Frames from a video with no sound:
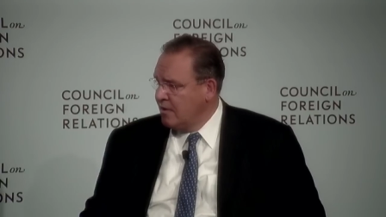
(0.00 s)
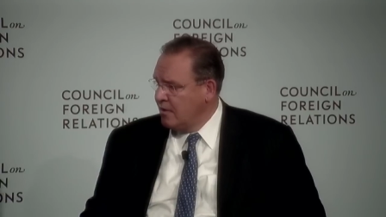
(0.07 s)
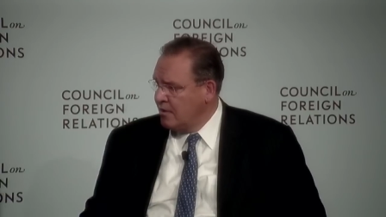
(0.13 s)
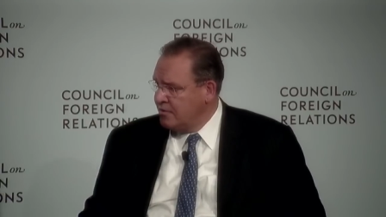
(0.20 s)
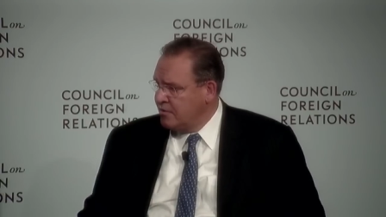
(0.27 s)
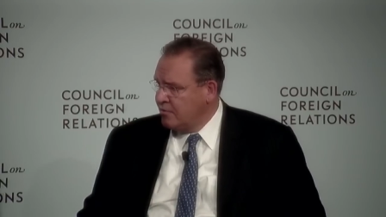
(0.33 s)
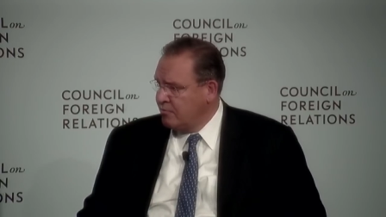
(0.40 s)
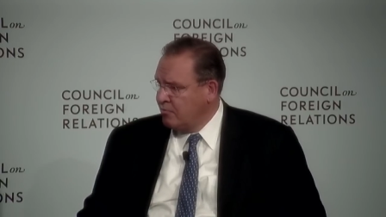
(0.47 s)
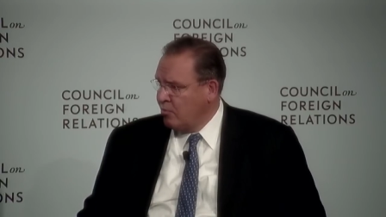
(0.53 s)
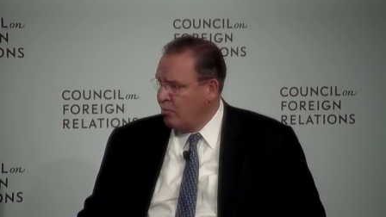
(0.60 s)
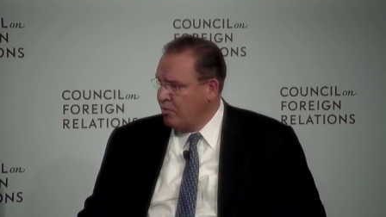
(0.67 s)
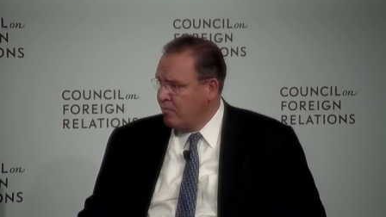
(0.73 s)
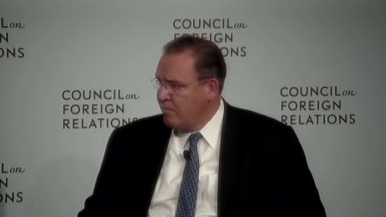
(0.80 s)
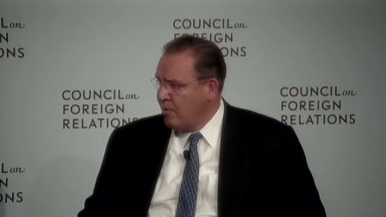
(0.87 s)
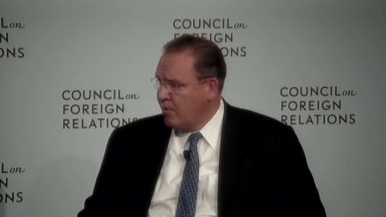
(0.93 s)
And so
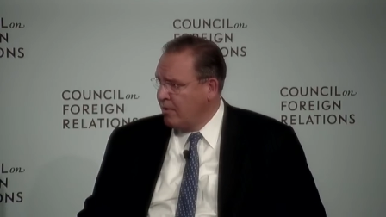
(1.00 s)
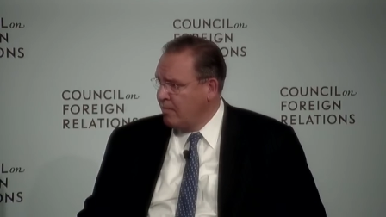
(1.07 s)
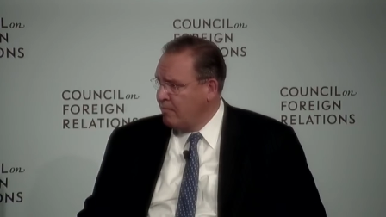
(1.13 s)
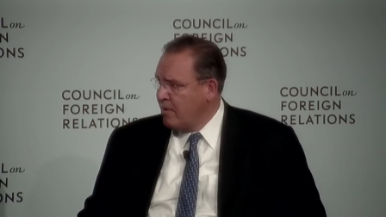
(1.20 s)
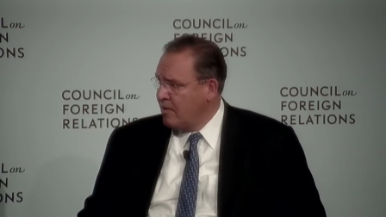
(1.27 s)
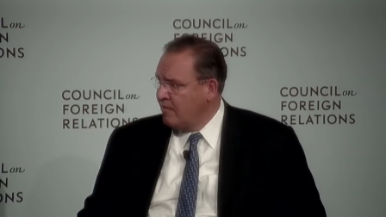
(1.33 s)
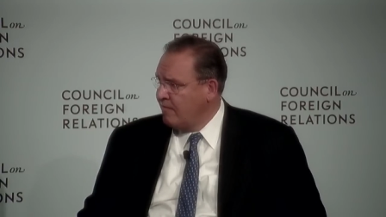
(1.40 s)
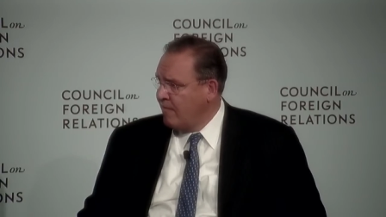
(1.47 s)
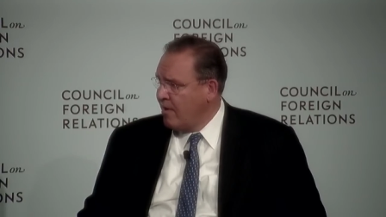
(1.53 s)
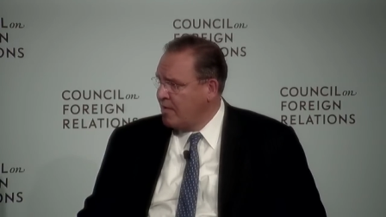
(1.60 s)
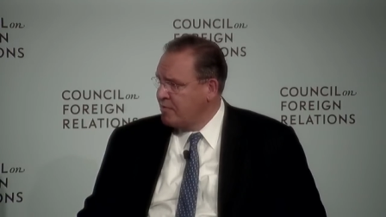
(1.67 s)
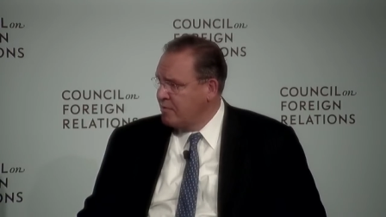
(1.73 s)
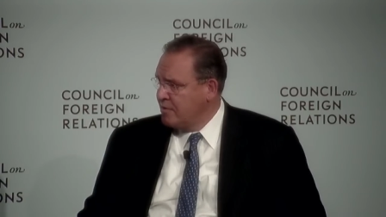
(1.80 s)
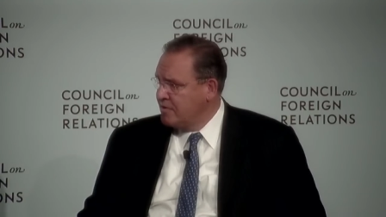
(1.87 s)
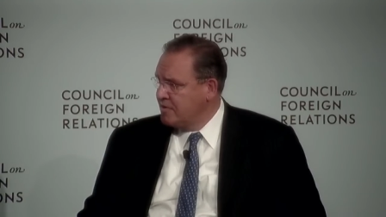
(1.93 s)
North American
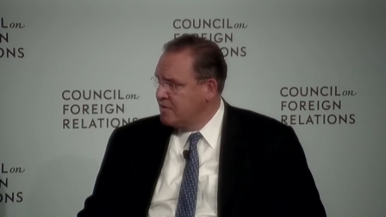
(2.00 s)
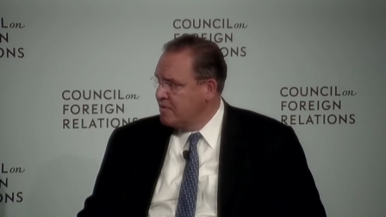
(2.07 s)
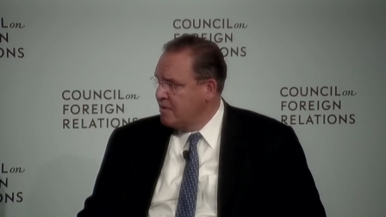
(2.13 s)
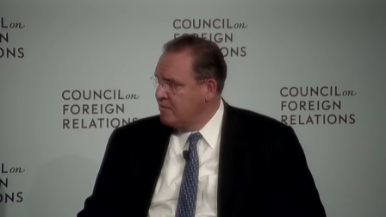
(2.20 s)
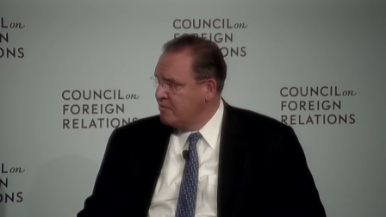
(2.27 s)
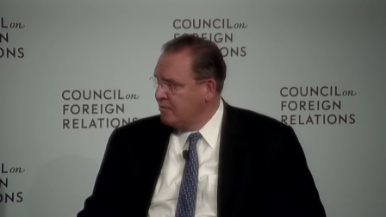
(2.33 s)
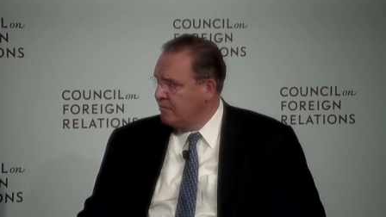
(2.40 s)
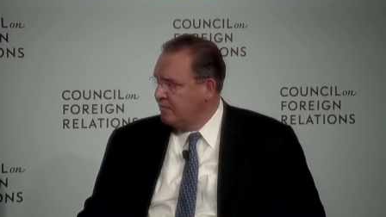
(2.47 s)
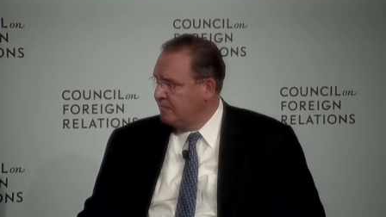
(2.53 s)
manufacturing is essential.